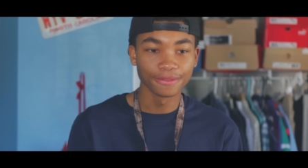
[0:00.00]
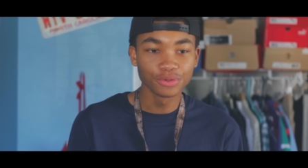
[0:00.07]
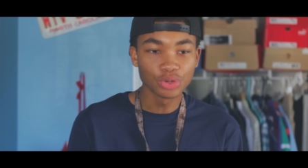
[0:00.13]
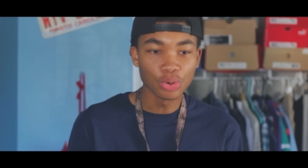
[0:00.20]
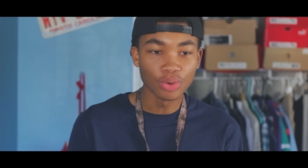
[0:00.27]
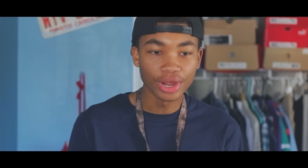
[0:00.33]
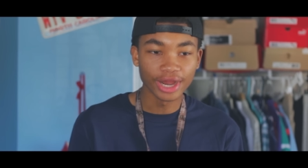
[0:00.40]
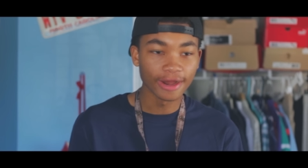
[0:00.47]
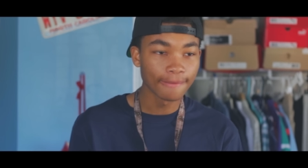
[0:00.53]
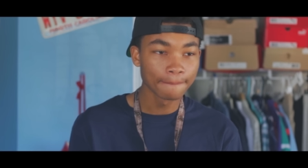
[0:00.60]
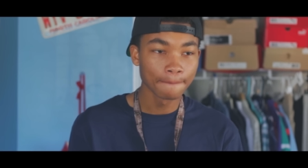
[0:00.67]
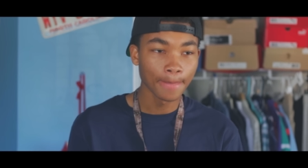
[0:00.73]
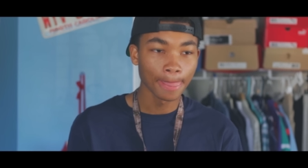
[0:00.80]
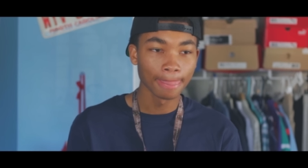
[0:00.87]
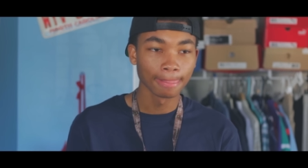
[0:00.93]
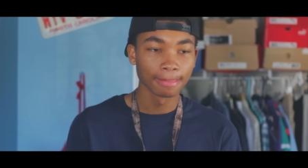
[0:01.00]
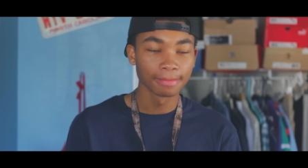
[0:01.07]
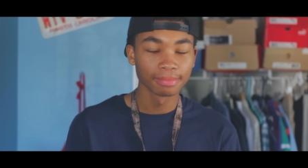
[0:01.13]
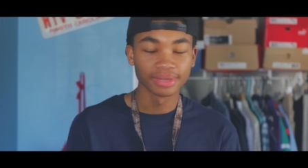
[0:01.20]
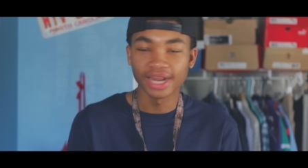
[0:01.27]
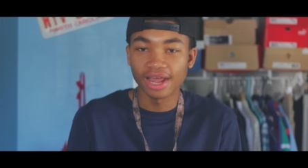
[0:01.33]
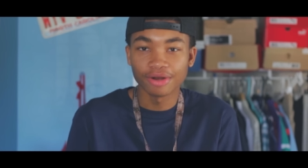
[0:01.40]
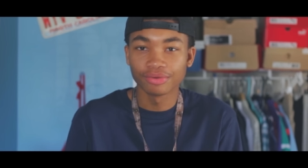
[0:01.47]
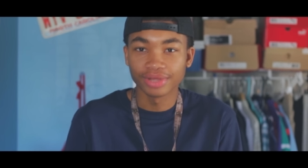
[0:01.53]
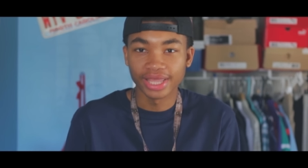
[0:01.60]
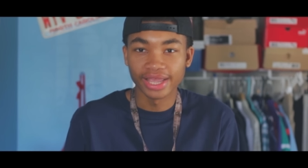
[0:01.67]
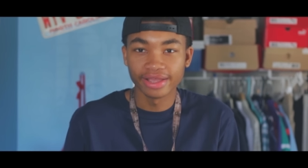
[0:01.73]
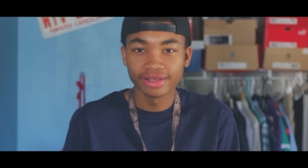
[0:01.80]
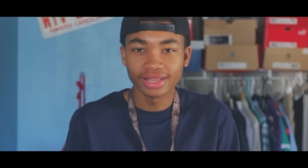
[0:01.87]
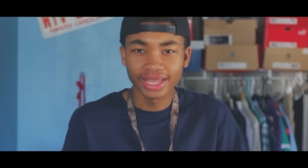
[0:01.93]
could wear them, but I don't
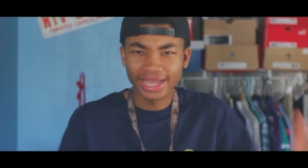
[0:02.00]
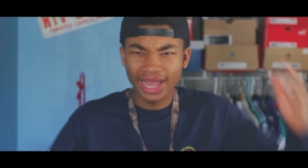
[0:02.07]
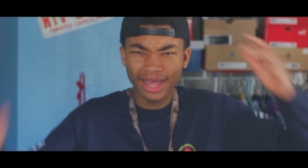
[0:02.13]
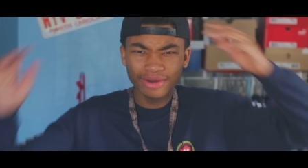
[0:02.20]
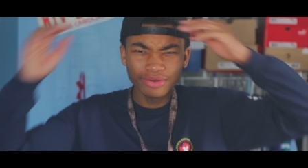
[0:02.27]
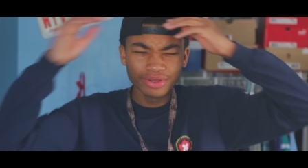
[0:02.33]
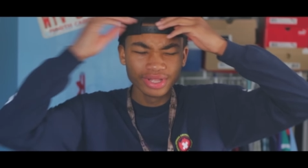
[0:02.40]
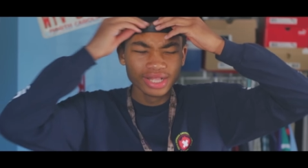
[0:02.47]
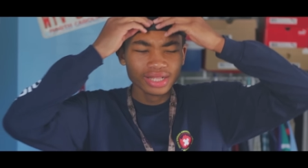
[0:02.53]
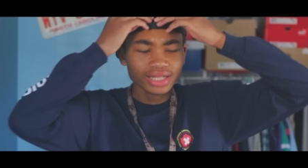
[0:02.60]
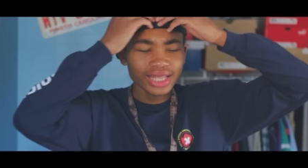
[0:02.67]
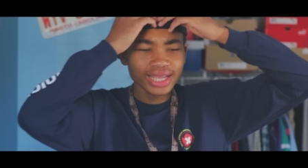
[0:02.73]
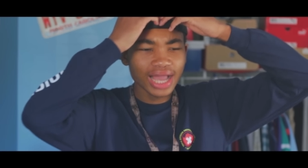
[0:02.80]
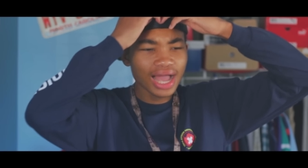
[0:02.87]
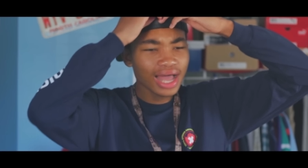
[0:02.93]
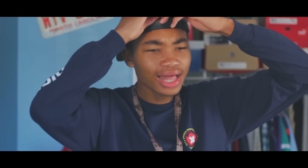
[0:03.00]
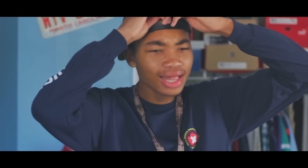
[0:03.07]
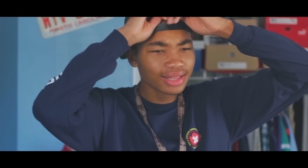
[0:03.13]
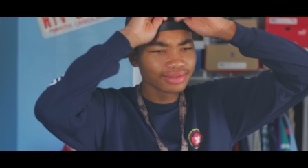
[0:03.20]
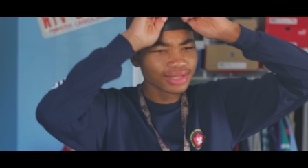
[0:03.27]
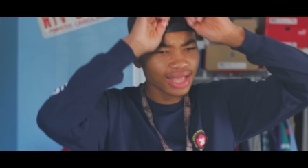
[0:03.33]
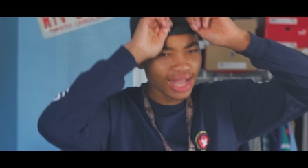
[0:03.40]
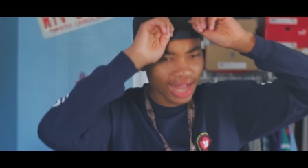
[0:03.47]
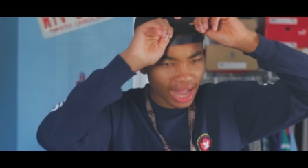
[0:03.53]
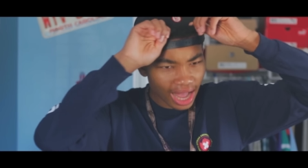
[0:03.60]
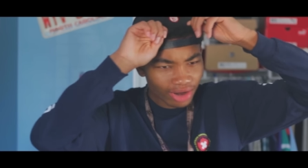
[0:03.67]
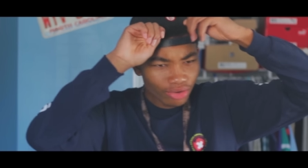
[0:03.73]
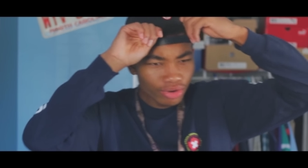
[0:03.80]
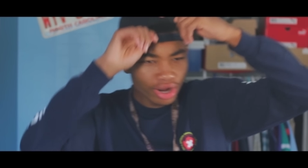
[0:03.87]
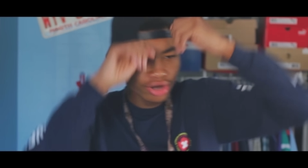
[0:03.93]
care. I
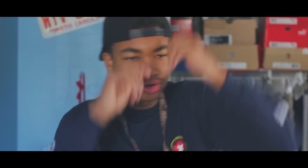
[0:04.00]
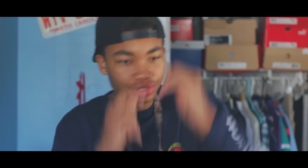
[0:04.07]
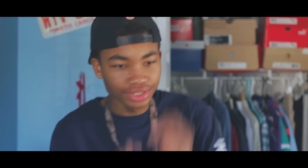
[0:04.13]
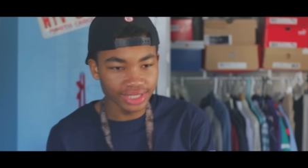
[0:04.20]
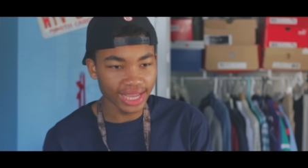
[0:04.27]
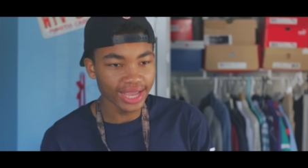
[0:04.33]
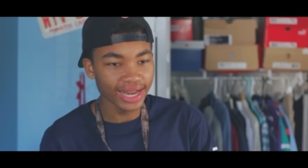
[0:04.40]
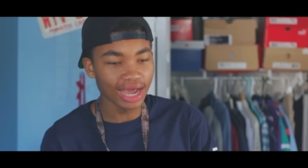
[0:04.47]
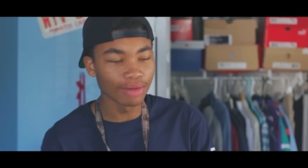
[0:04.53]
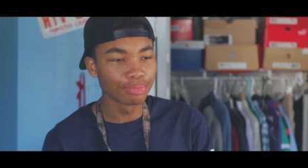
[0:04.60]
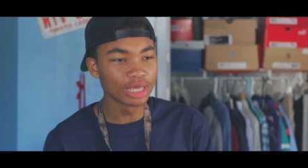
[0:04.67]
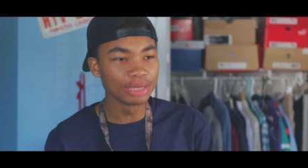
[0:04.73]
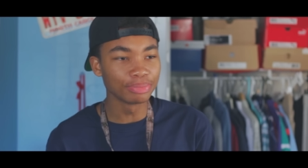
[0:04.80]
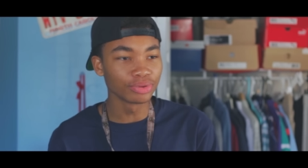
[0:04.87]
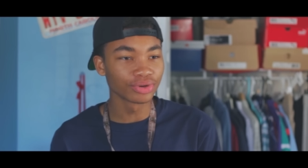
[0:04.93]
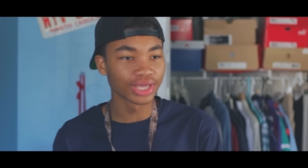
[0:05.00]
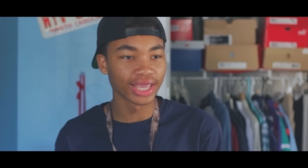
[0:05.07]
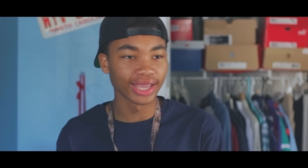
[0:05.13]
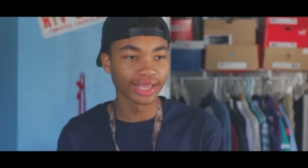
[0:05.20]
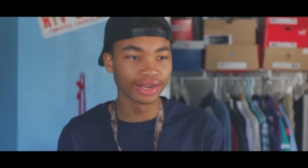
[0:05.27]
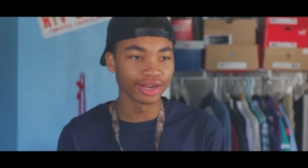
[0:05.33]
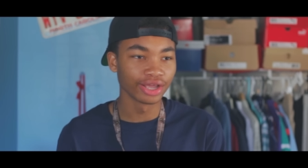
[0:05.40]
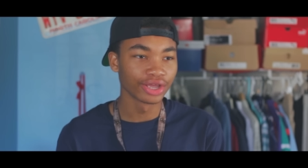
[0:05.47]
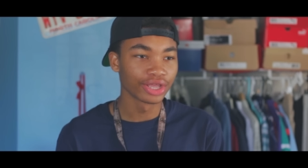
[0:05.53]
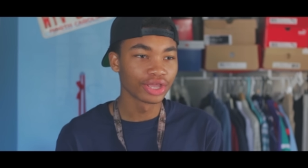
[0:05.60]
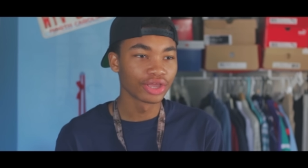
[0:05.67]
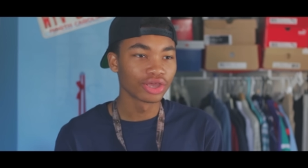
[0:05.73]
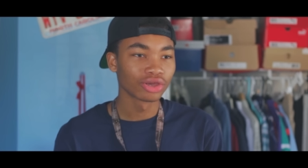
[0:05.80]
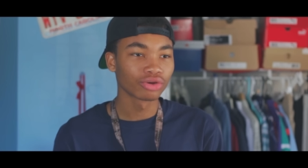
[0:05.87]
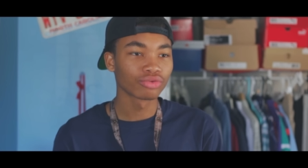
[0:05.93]
don't understand how people can
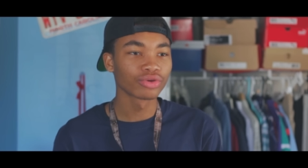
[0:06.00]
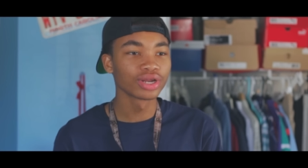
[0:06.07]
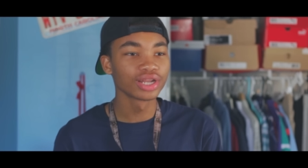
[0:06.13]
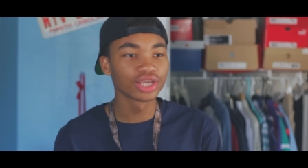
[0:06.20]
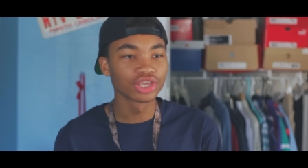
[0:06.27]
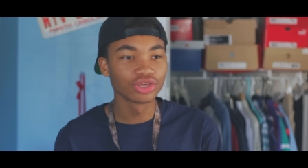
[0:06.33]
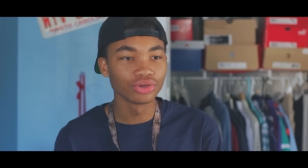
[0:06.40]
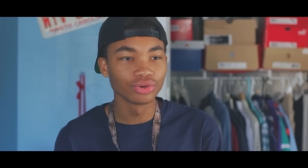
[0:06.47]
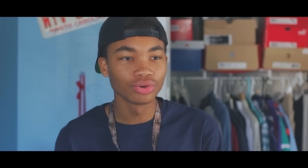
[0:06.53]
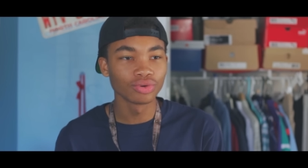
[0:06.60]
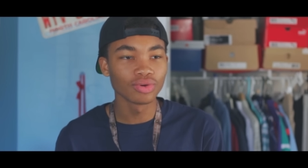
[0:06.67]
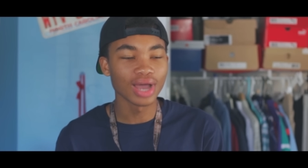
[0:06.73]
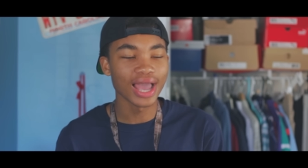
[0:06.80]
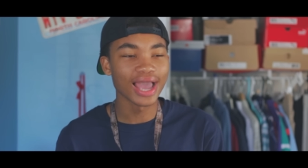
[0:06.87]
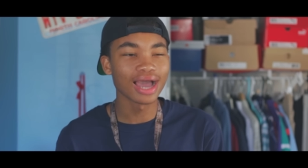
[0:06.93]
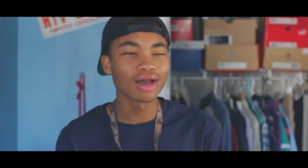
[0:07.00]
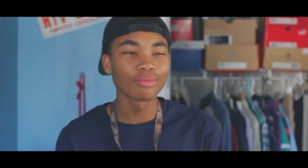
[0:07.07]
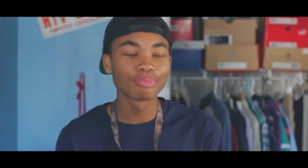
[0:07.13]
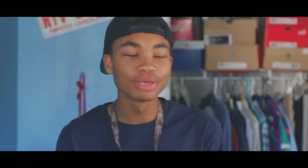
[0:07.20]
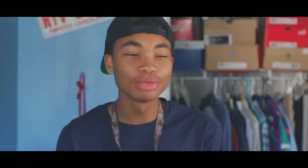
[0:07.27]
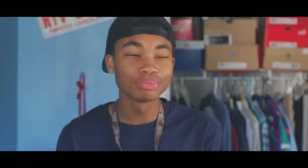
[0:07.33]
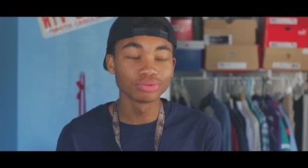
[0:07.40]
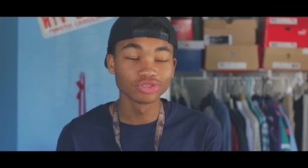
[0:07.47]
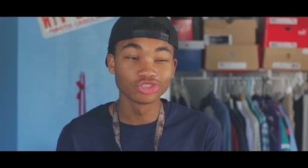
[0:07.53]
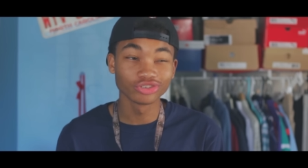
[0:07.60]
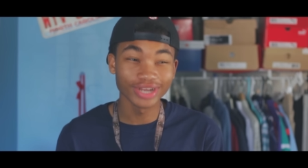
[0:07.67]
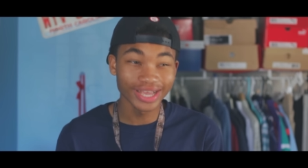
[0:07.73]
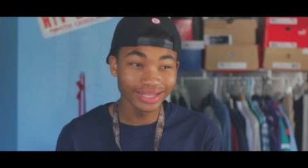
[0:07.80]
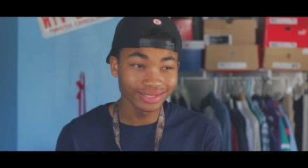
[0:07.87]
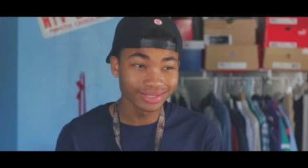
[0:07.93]
ridicule how people
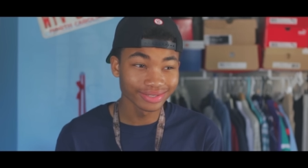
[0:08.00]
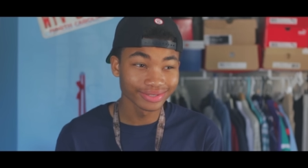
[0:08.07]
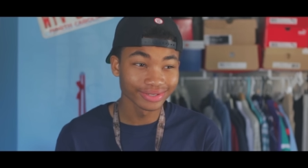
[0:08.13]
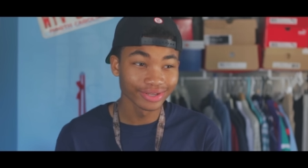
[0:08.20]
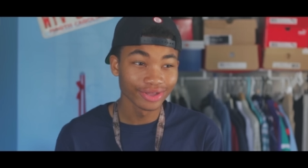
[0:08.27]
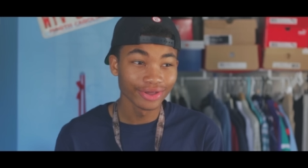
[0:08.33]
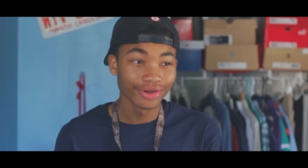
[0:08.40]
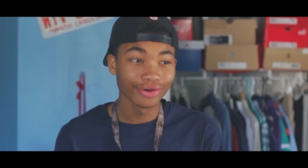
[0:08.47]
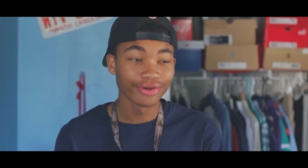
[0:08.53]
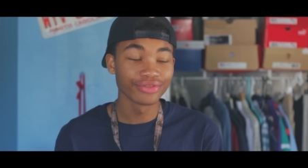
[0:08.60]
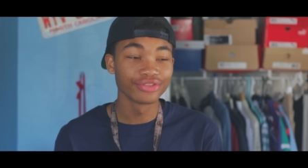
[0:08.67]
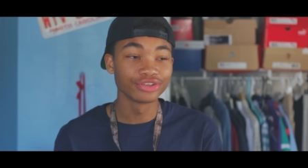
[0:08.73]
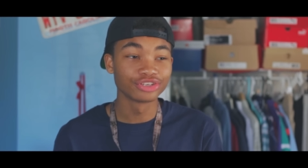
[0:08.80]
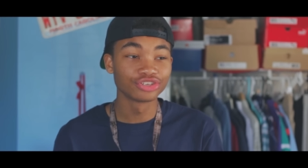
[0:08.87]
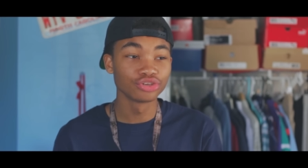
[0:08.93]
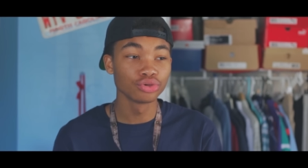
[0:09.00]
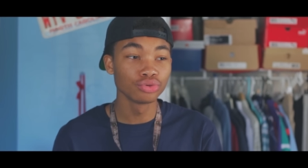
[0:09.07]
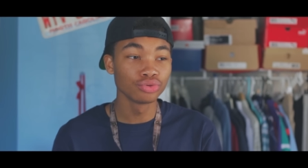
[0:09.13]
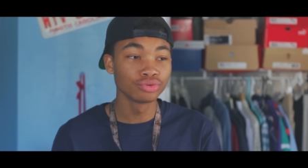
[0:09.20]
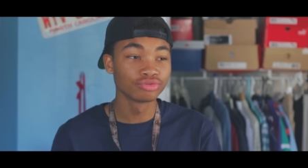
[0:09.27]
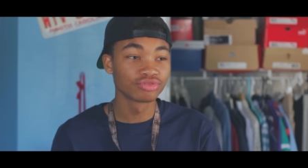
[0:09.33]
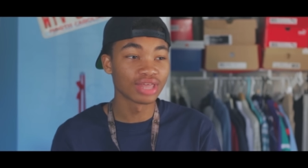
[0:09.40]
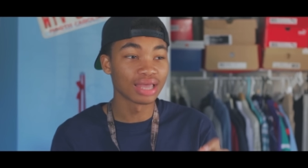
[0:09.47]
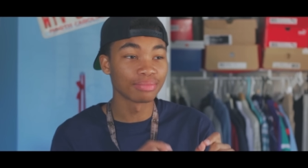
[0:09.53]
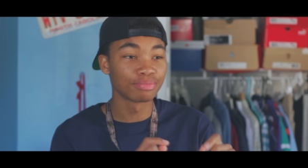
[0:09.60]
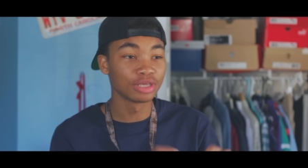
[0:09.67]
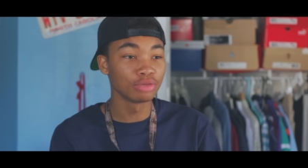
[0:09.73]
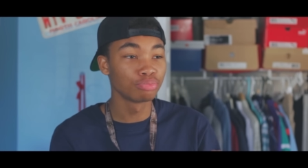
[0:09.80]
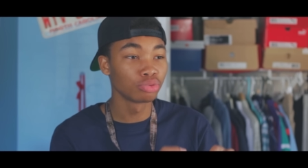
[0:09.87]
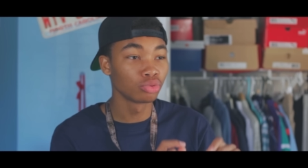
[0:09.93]
dress or the shoes that
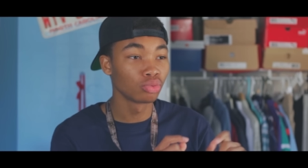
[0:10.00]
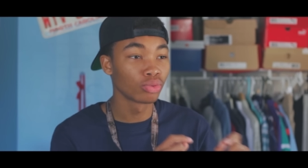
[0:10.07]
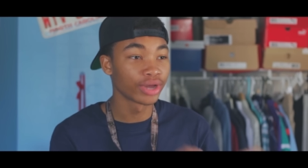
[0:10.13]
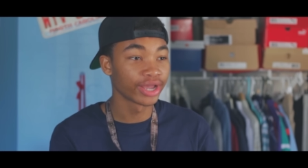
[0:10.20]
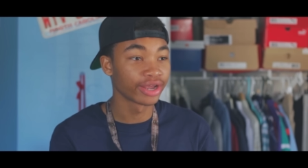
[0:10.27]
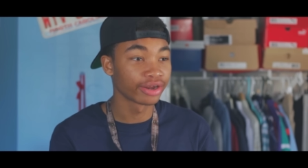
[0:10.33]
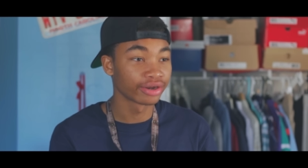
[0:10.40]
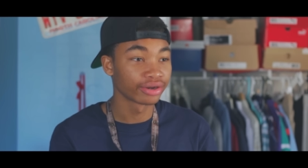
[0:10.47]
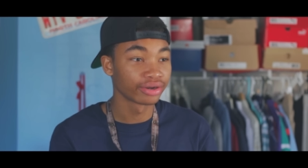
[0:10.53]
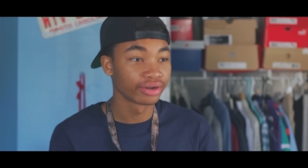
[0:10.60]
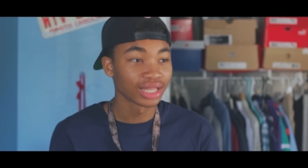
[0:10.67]
people wear.